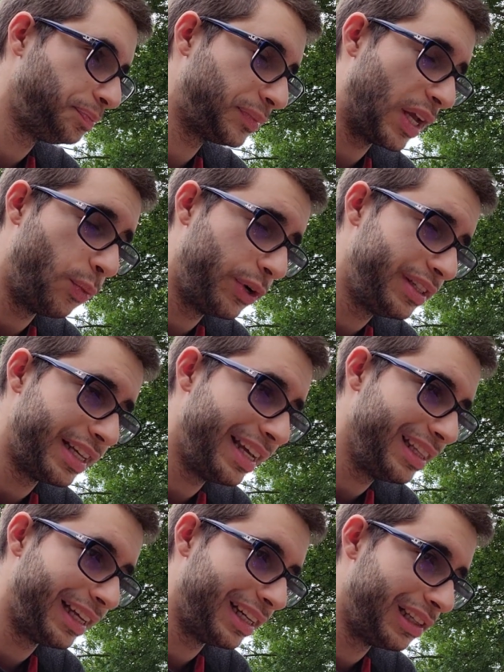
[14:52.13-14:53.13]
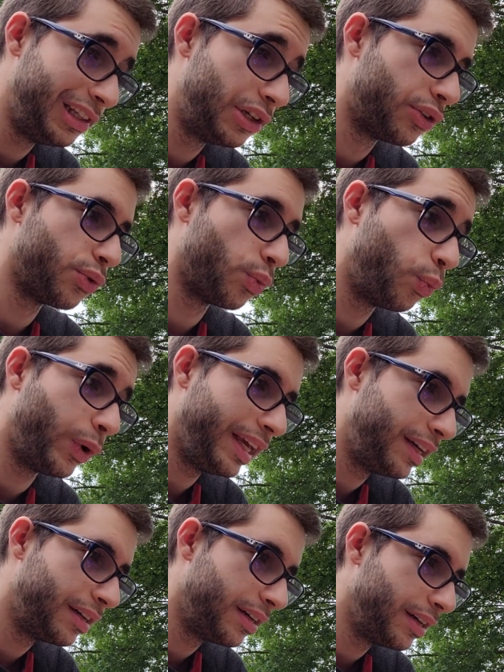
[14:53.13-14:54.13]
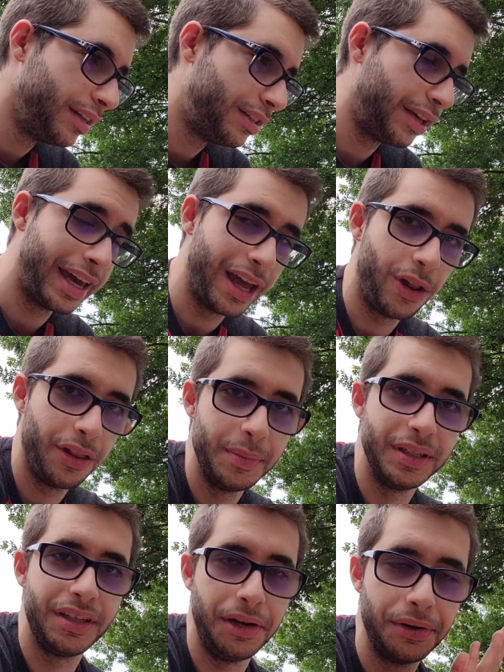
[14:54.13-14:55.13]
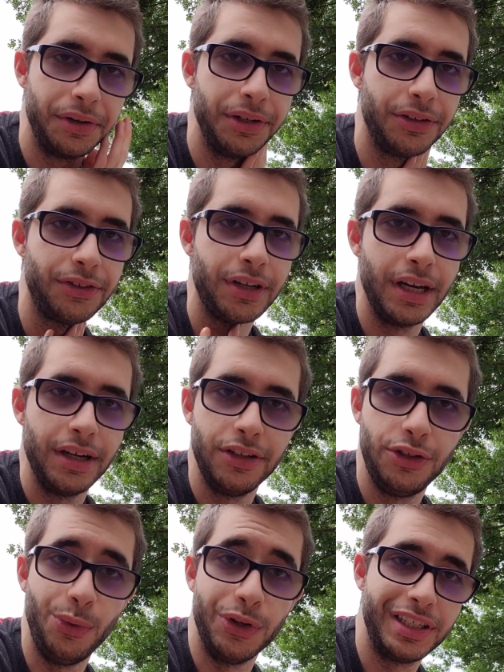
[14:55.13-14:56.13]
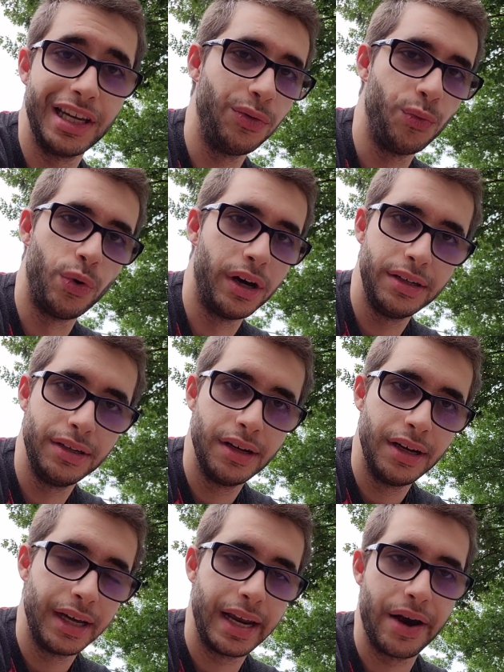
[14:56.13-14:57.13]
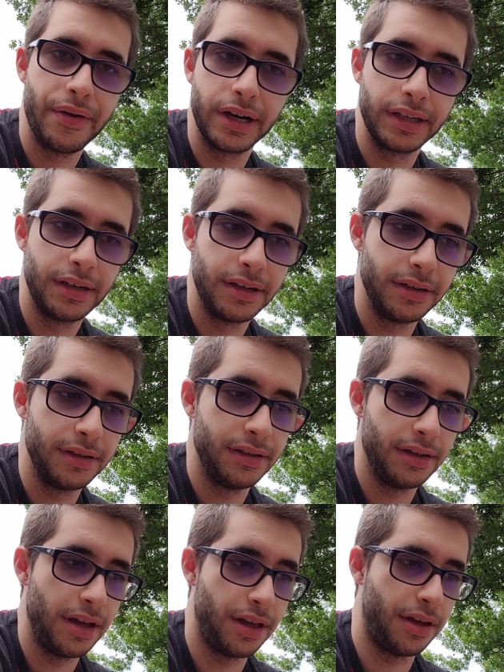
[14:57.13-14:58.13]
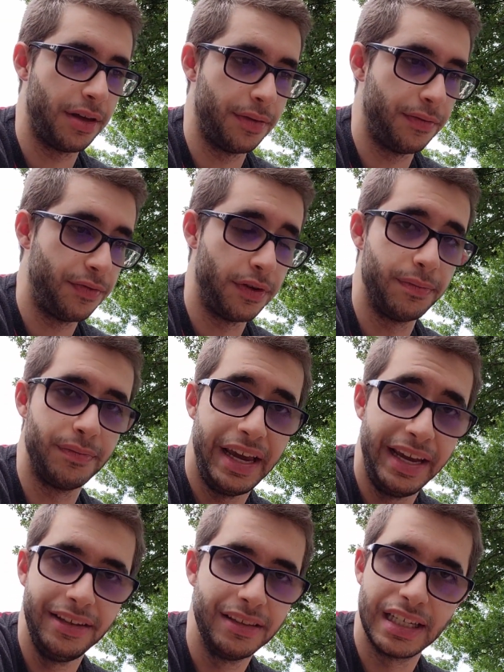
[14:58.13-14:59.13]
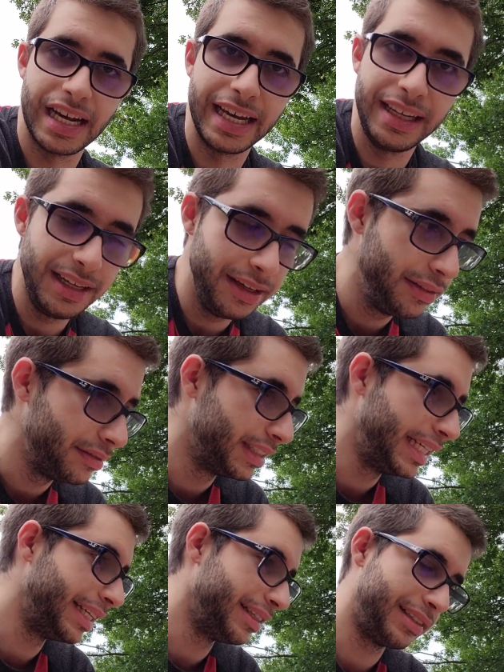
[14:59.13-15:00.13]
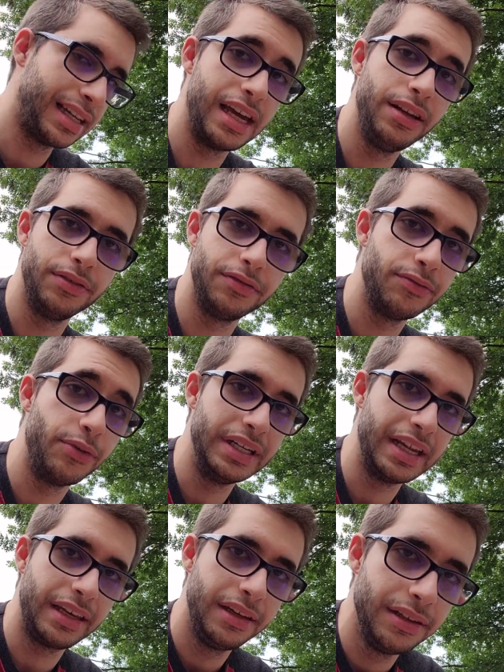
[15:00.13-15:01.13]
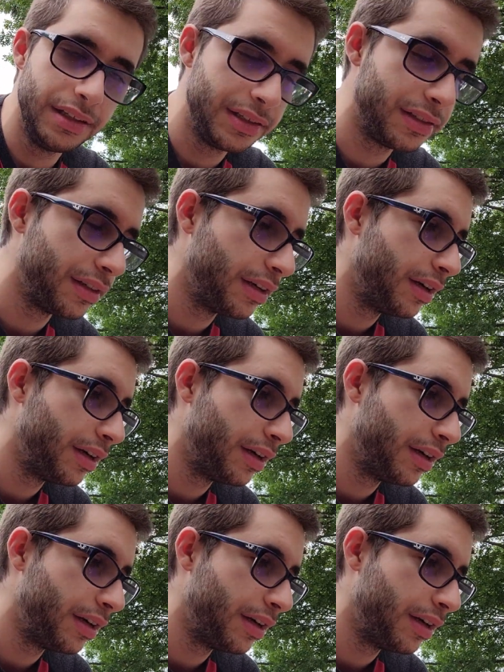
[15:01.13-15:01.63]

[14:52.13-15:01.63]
it wouldn't take like a literal week to get all the materials to ascend one character from 80 to 90. Like, it's kind of ridiculous.